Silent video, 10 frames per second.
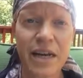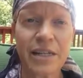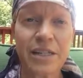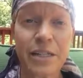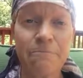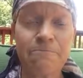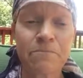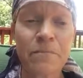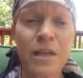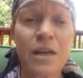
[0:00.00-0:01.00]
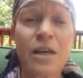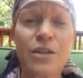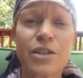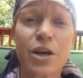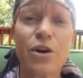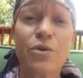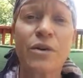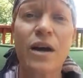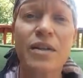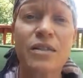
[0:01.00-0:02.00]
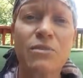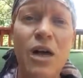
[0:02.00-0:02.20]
you did. So some